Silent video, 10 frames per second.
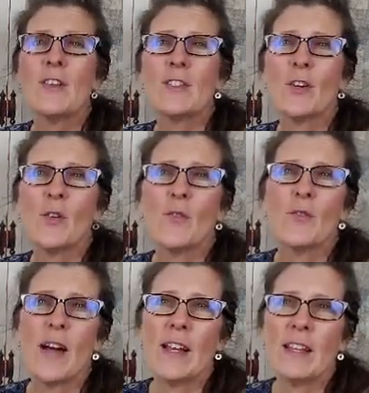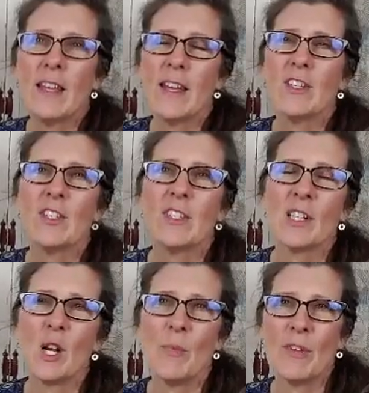So finally, just a
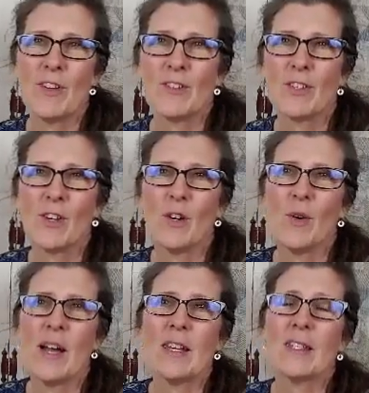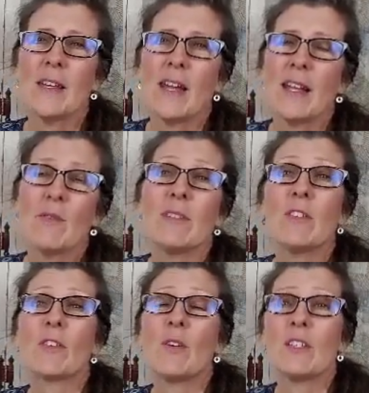couple of years ago, I decided I was
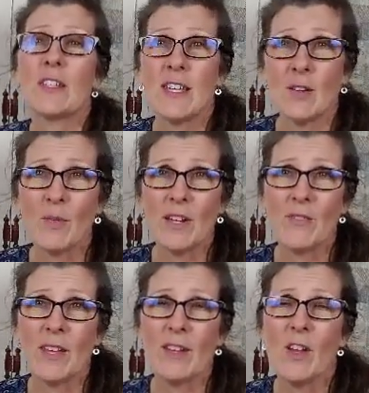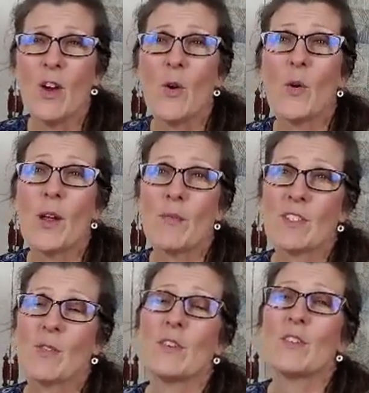either going to get rid of it or I was
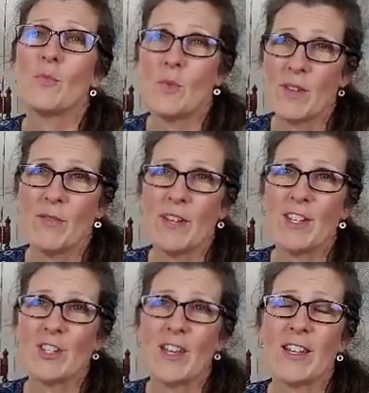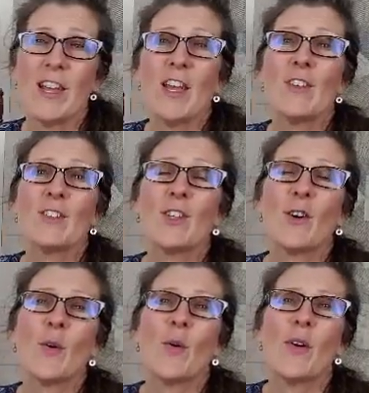going to refinish it.
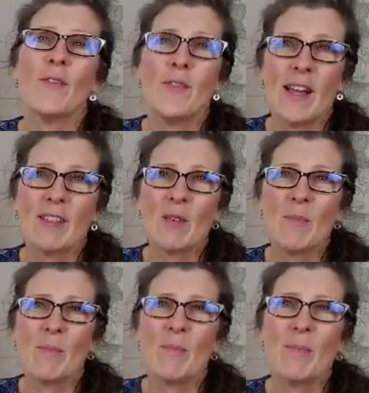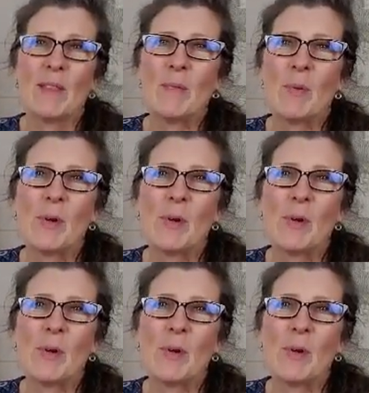So finally bit the